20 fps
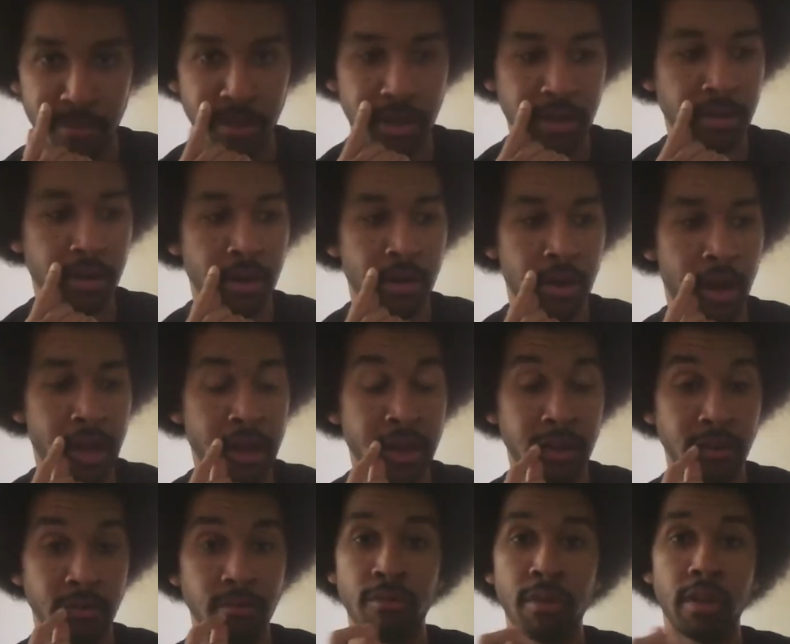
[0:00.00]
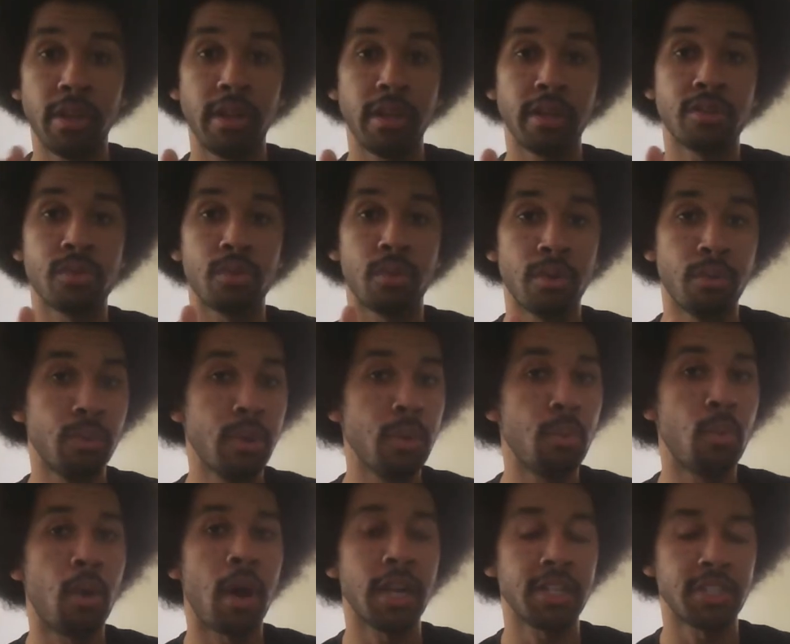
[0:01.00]
been, I really enjoyed
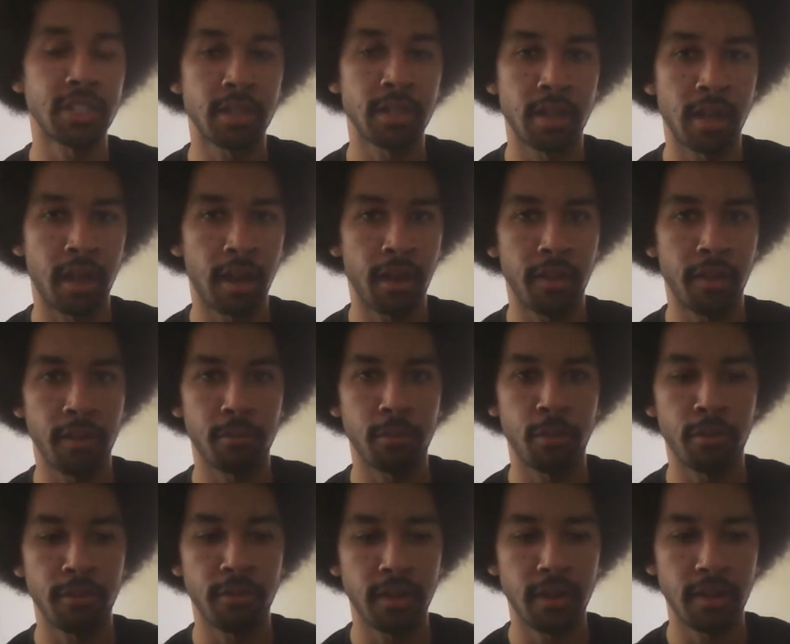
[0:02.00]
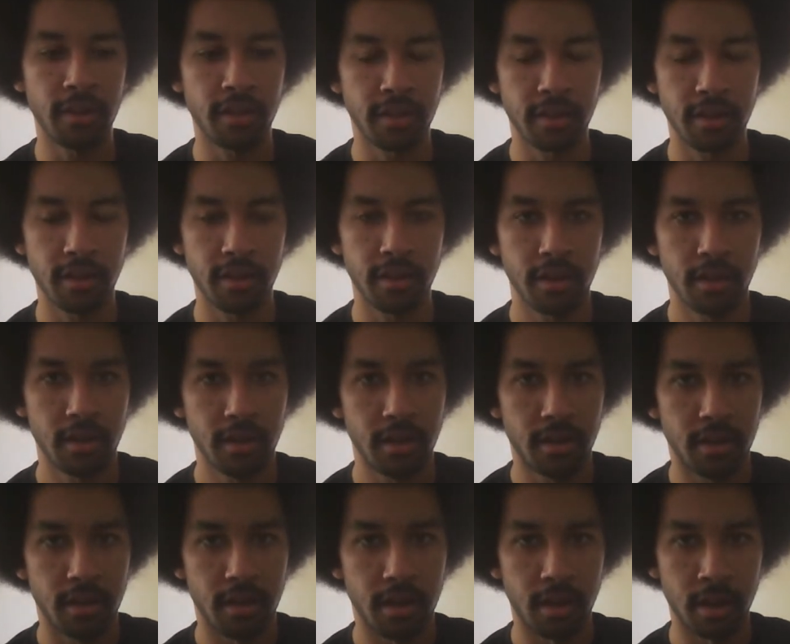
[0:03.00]
rewatching a lot of these movies.
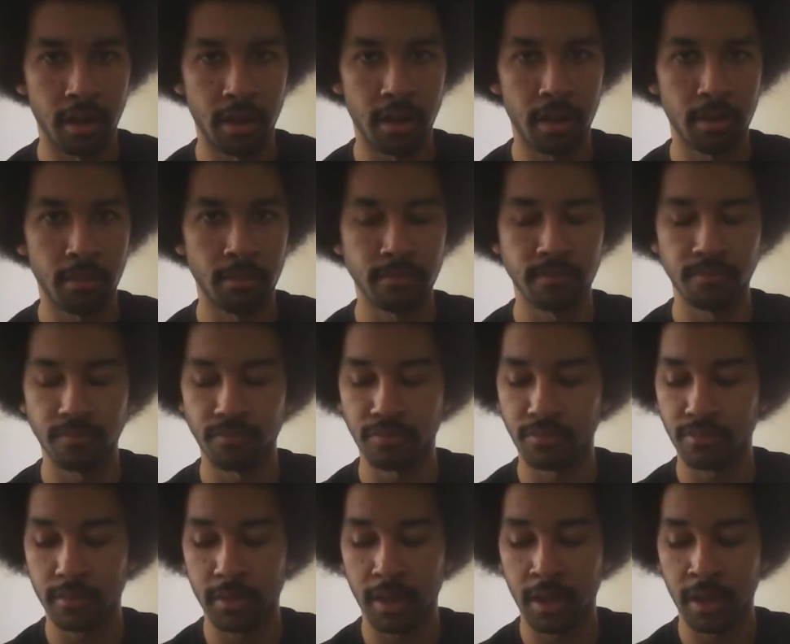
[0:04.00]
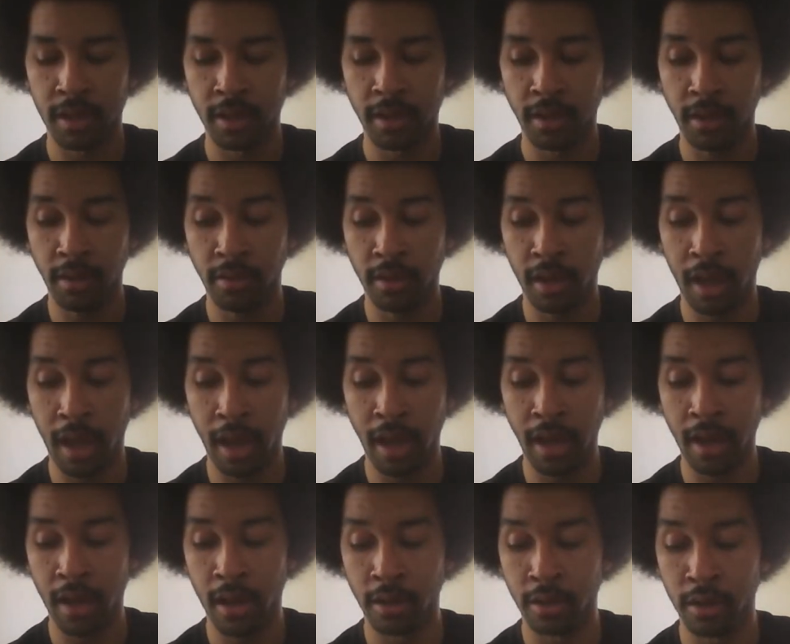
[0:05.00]

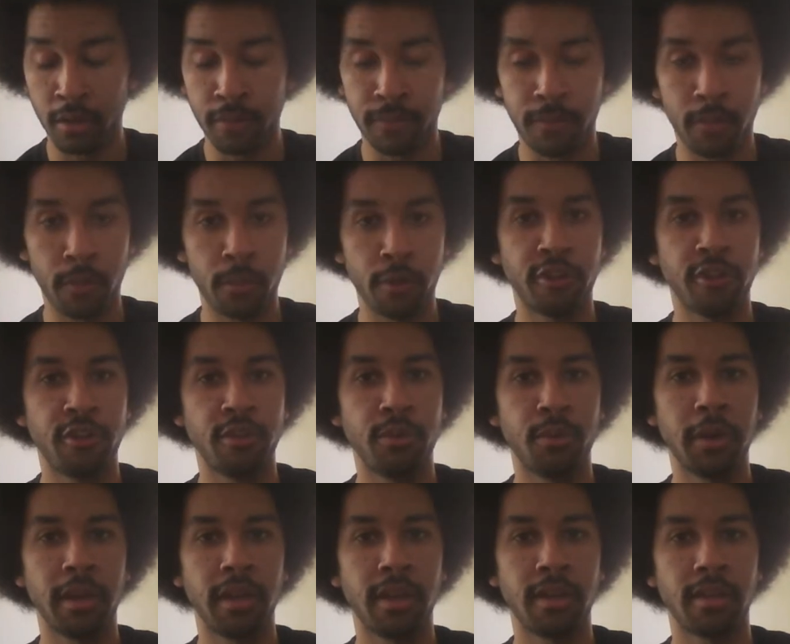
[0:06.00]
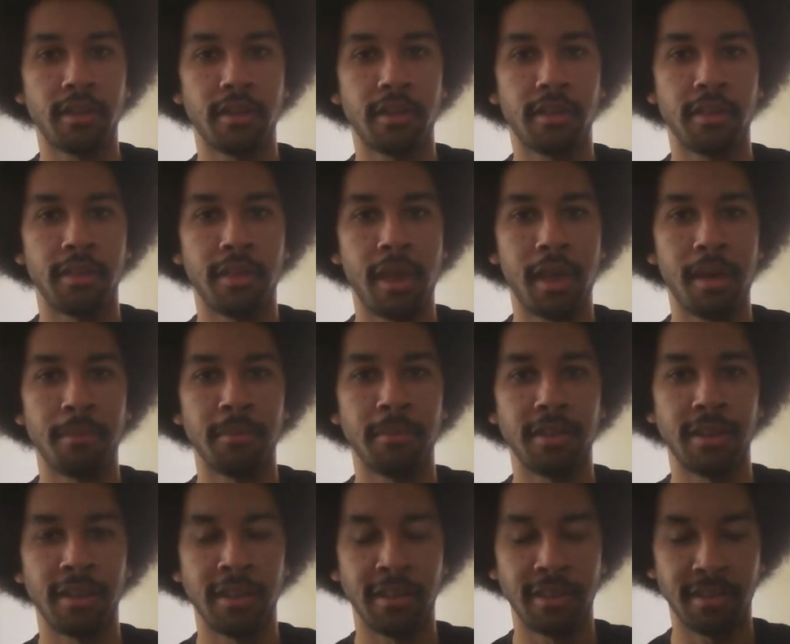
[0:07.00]
I look forward to doing them
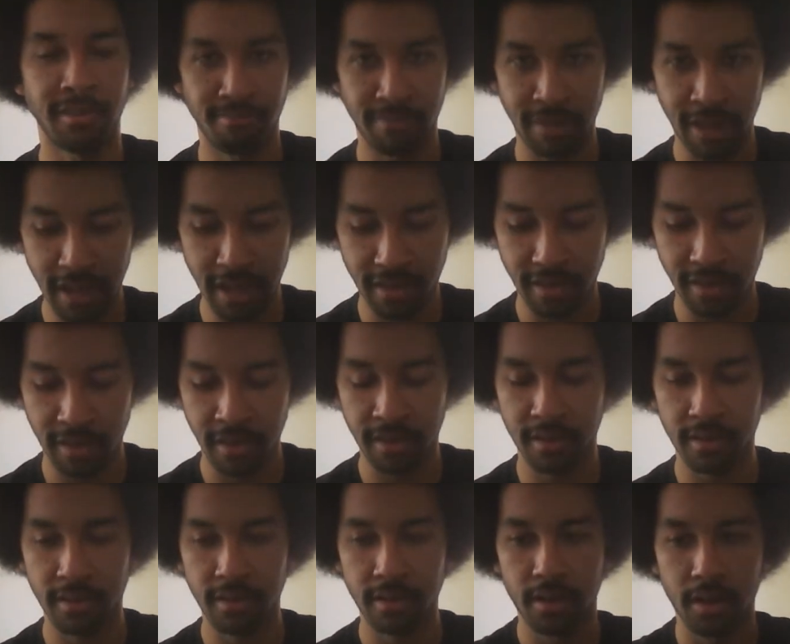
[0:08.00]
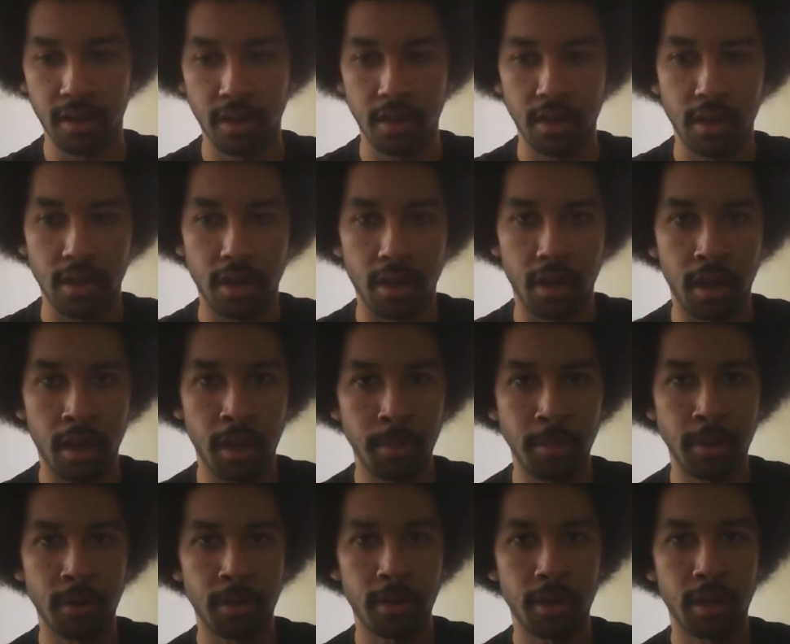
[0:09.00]
in the next season.
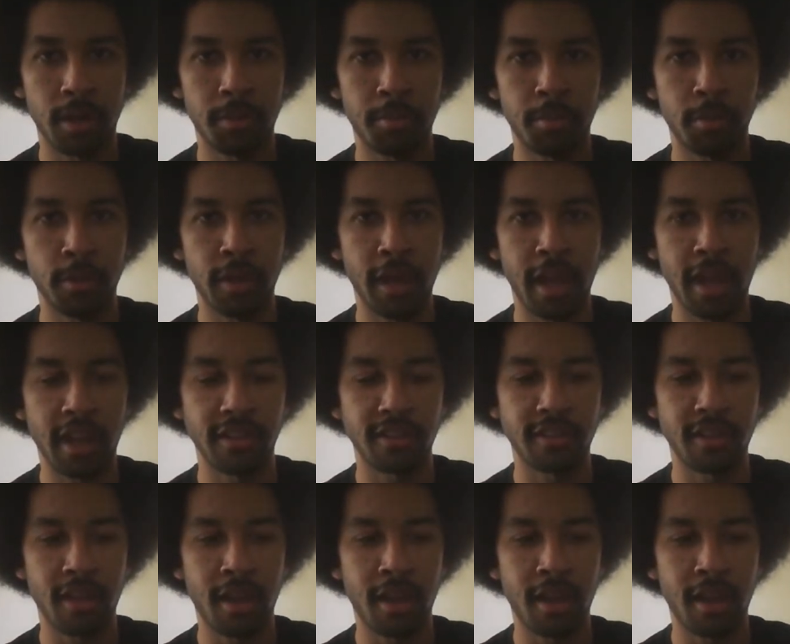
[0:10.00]
There are a couple that